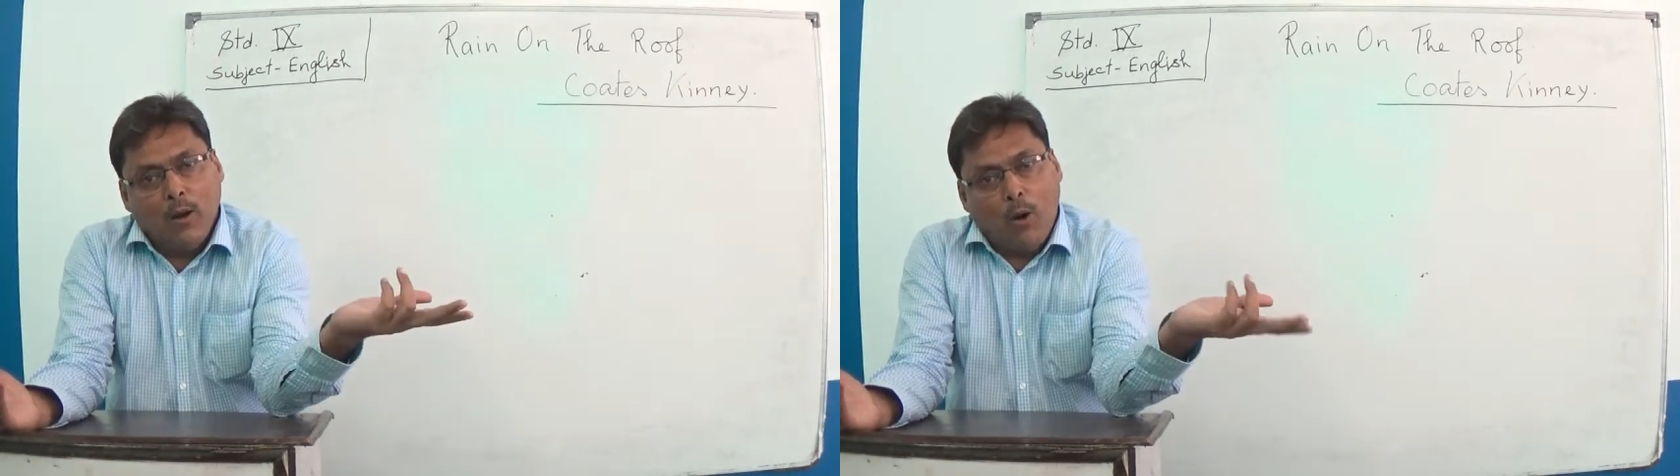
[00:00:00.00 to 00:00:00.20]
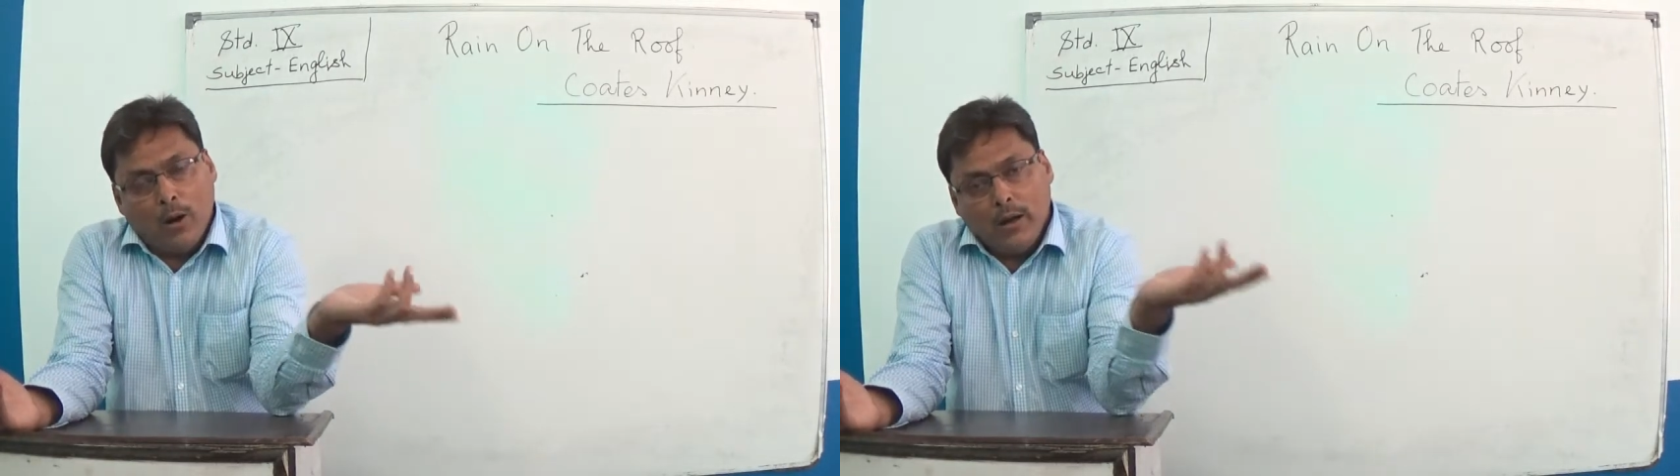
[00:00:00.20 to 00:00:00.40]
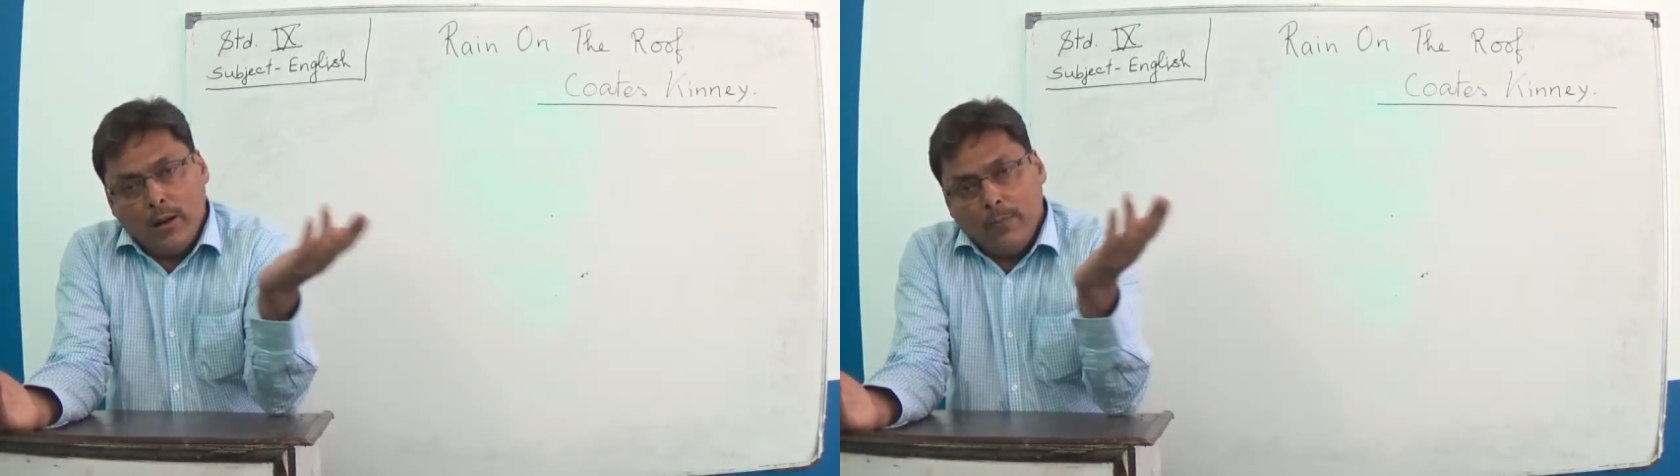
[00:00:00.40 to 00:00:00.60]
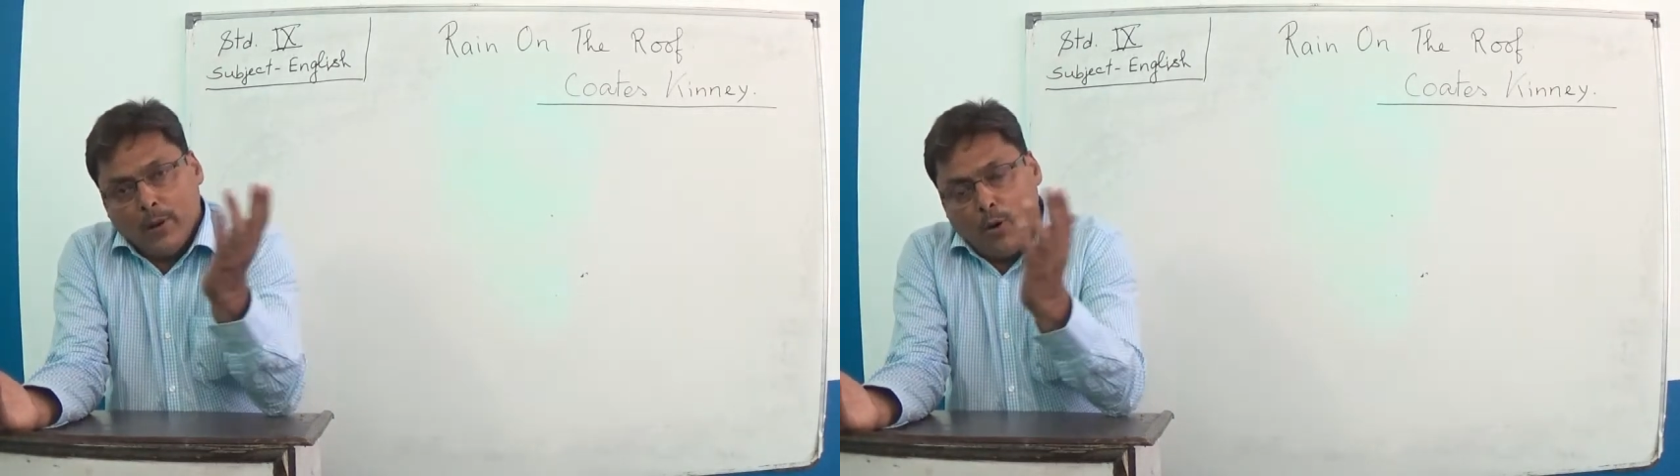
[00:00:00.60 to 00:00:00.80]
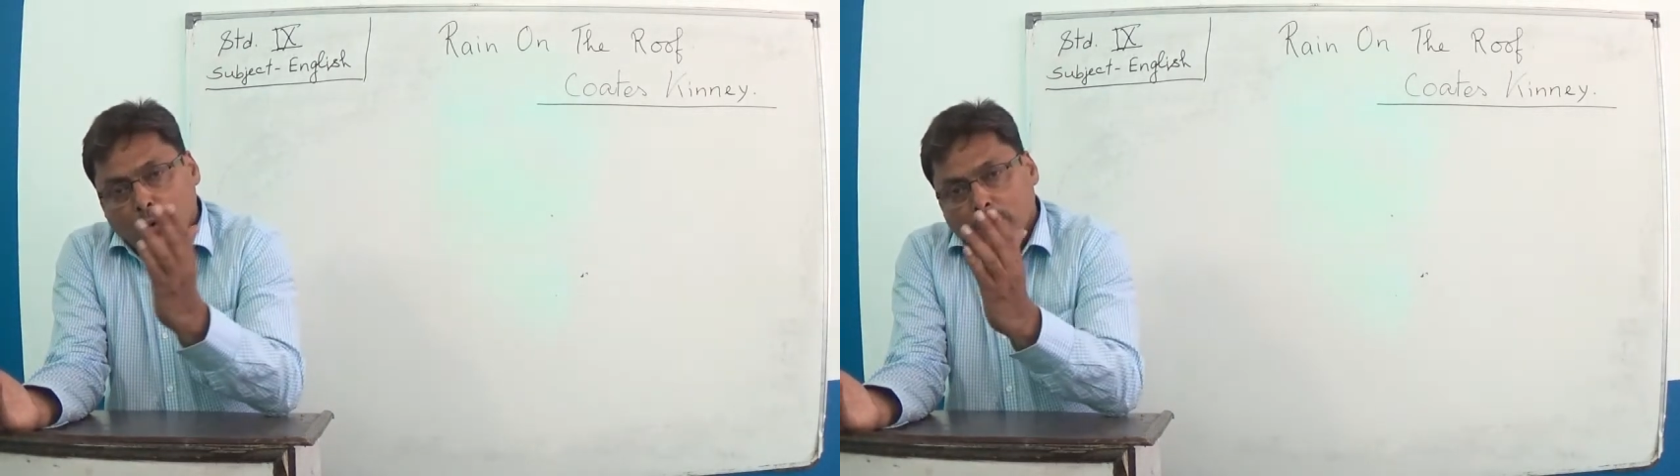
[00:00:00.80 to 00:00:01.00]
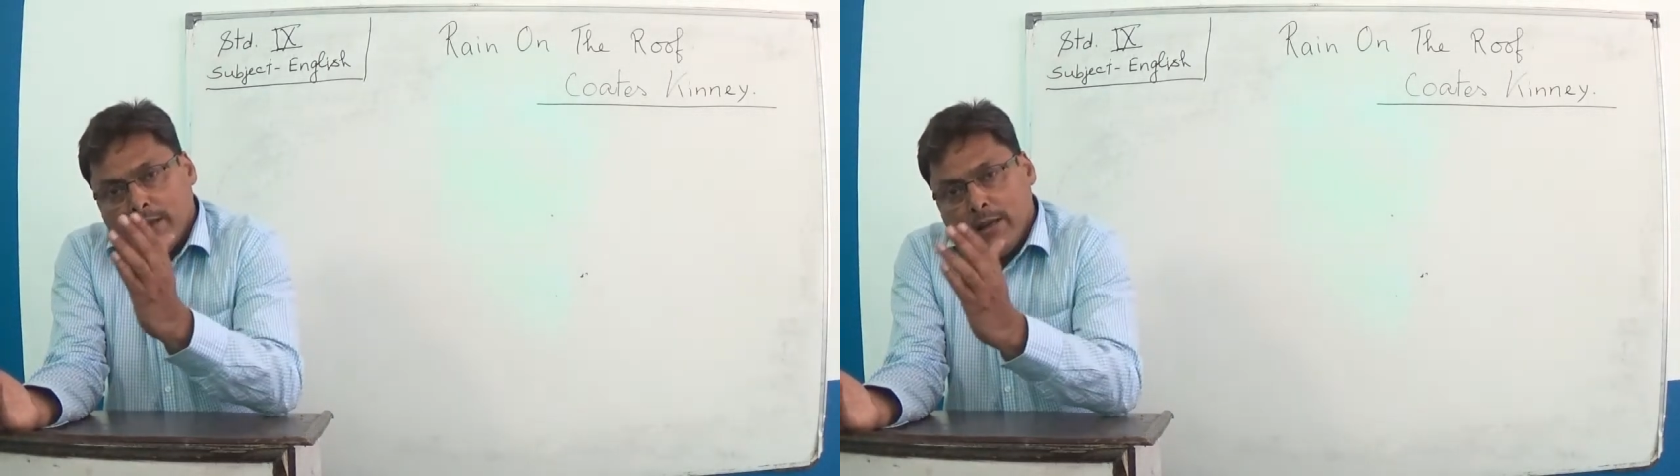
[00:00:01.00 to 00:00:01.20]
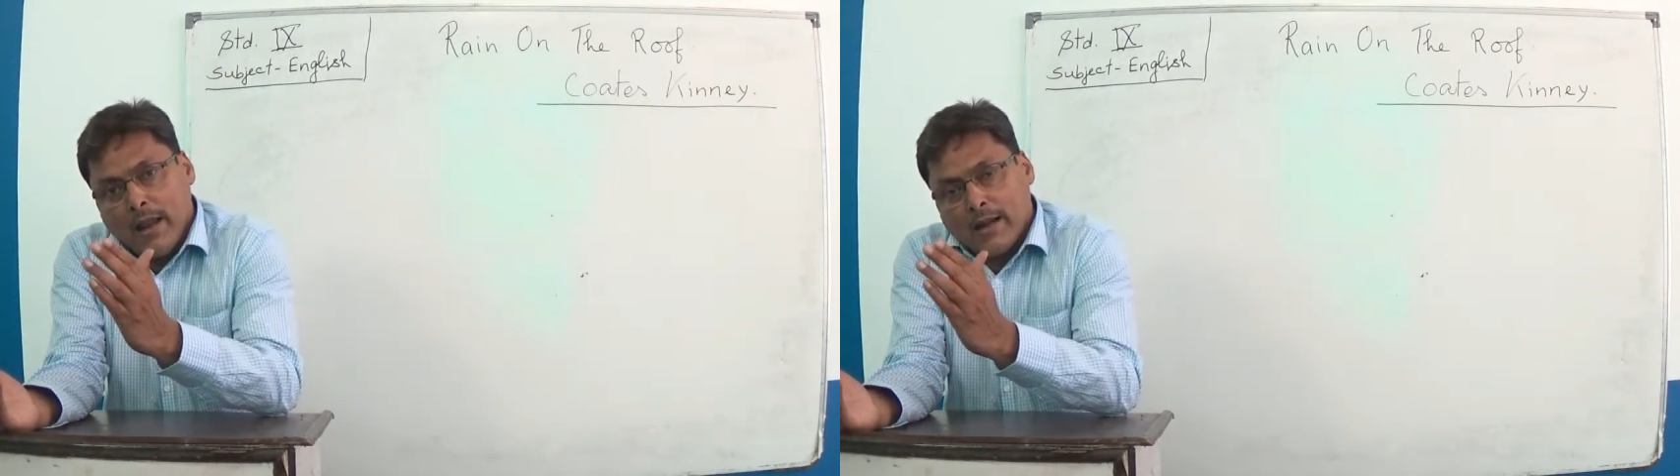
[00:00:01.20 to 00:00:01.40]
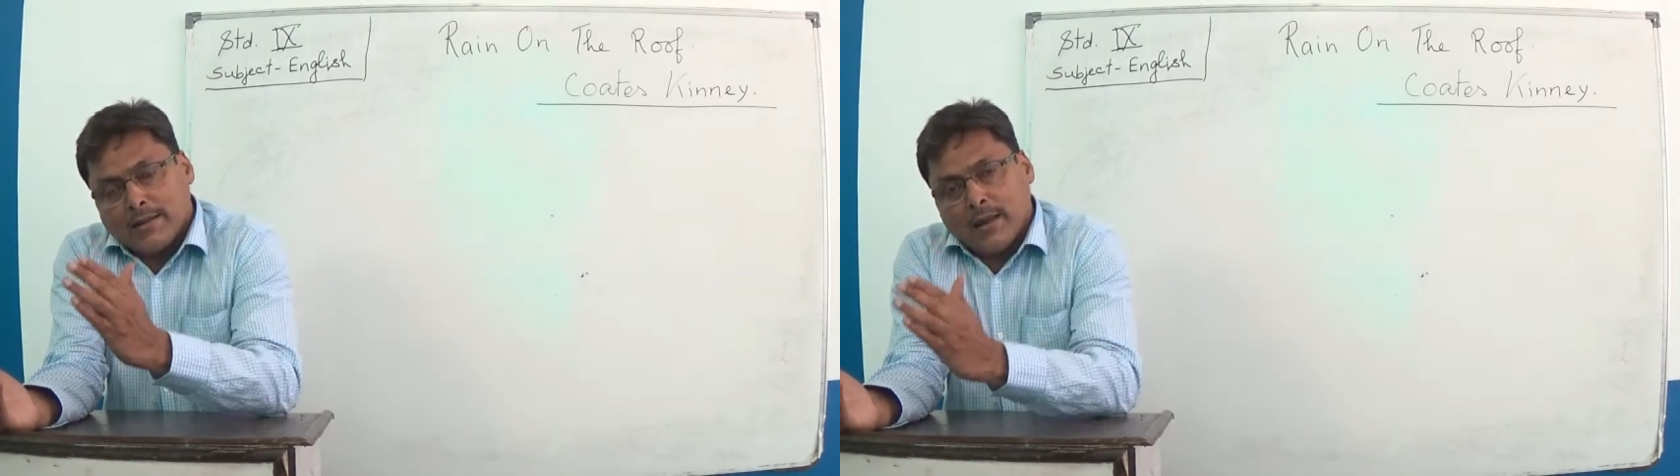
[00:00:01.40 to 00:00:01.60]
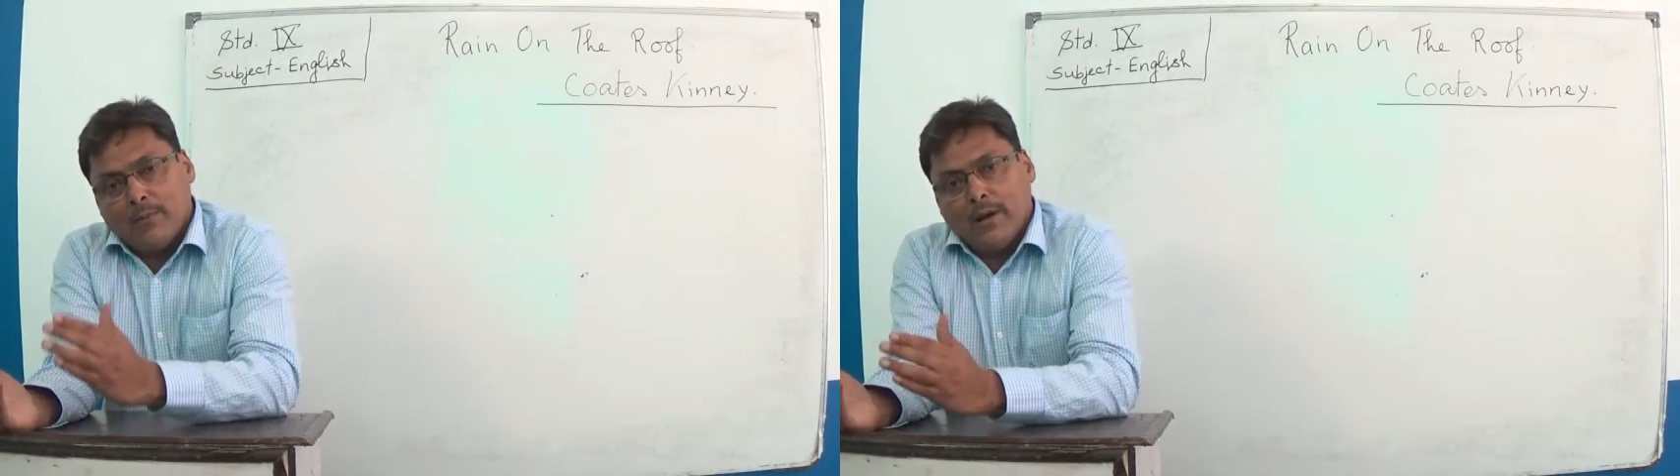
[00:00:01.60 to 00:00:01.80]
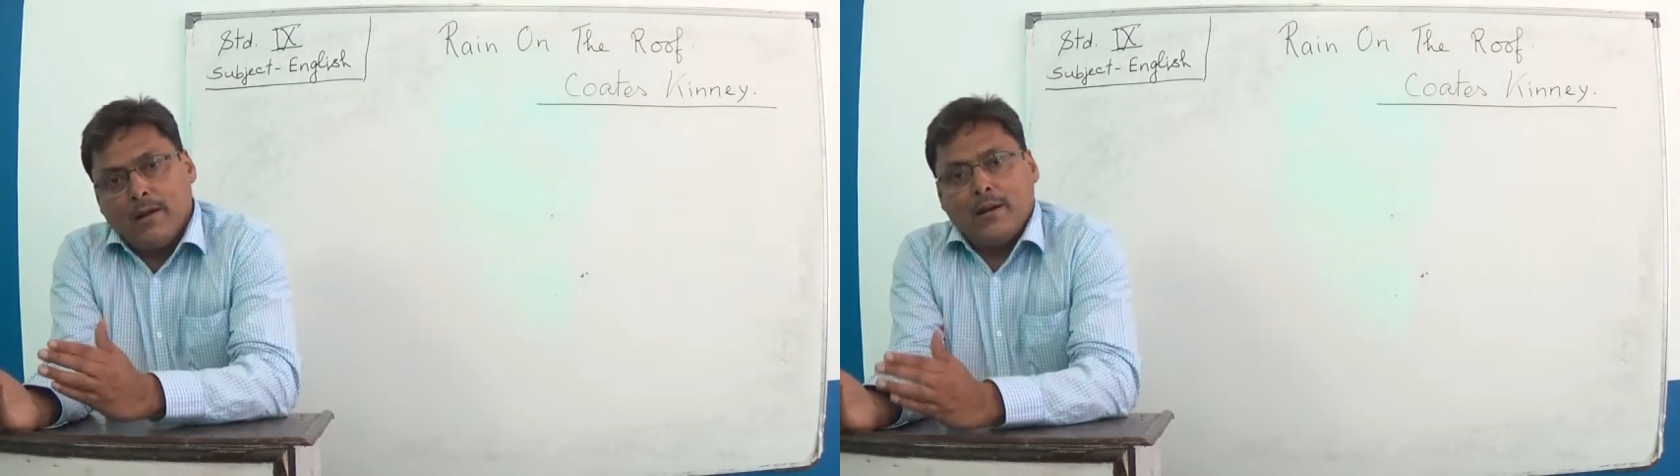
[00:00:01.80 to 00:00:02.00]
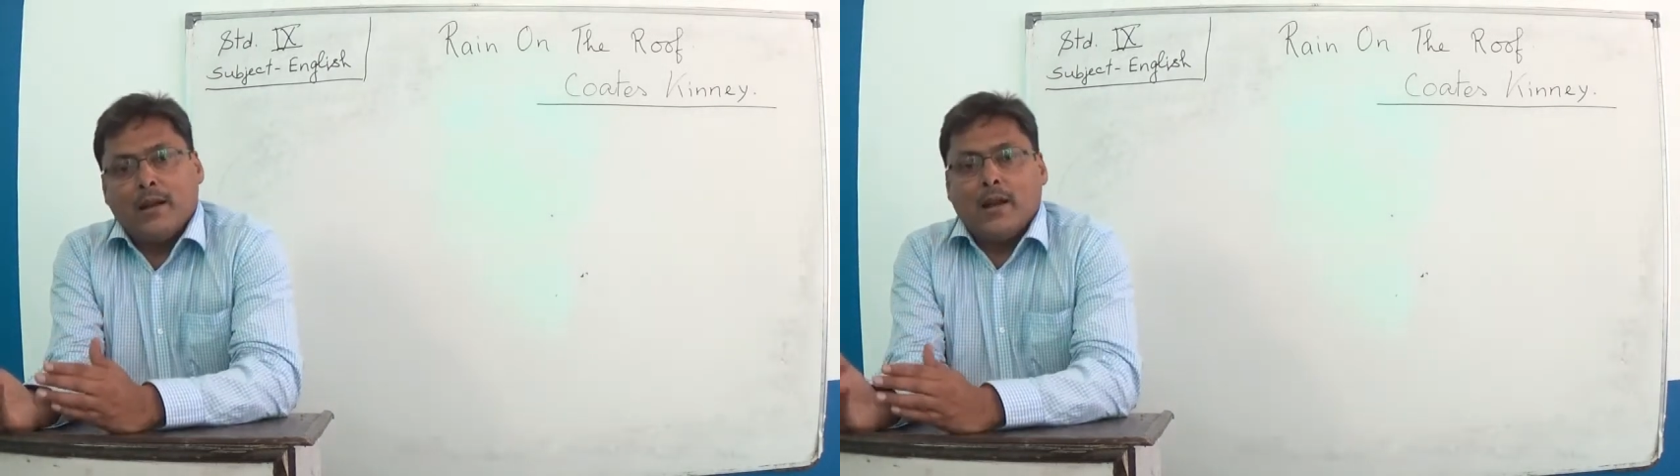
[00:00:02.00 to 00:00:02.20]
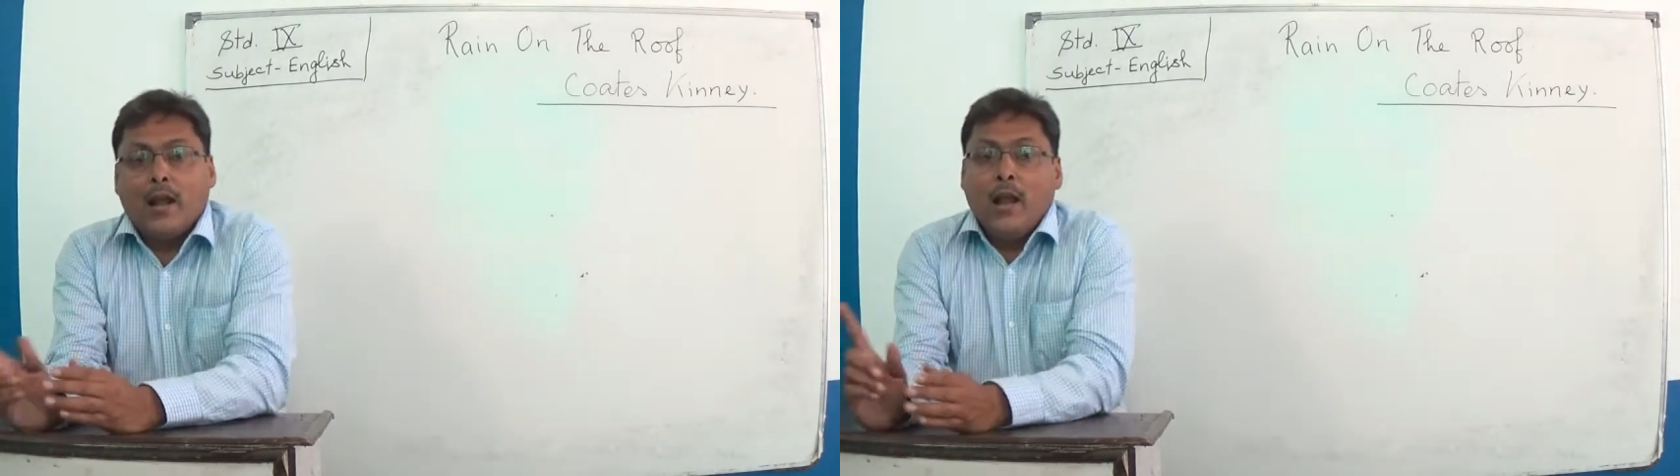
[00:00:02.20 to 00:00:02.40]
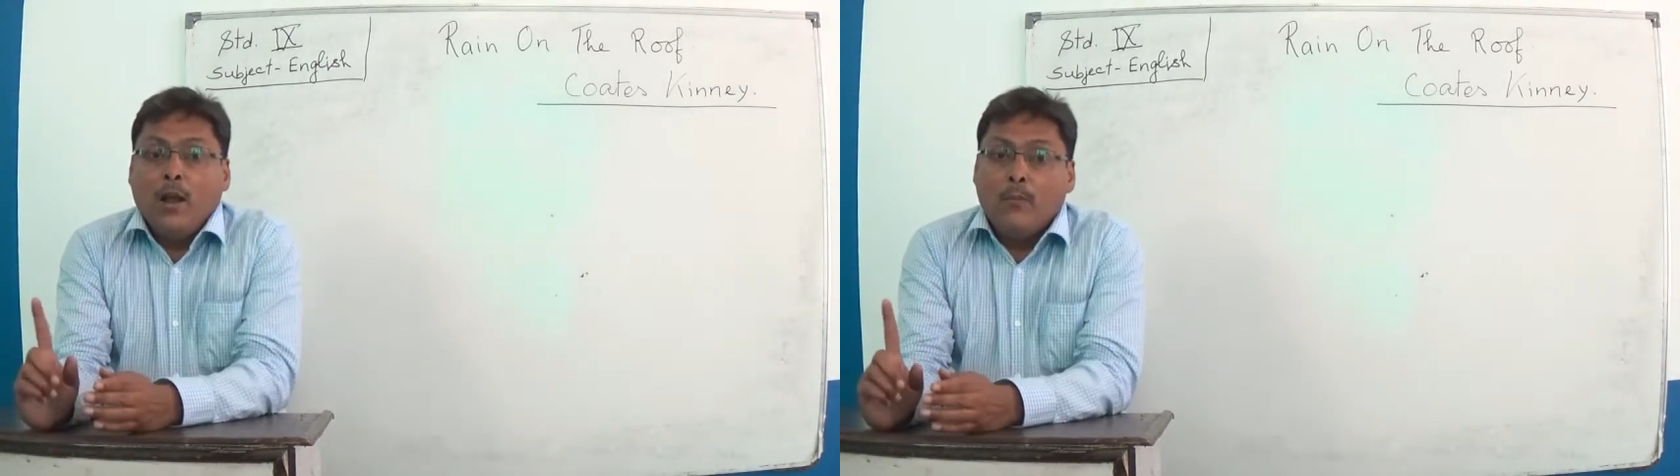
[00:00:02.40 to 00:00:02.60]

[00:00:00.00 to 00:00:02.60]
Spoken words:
only because he had something written a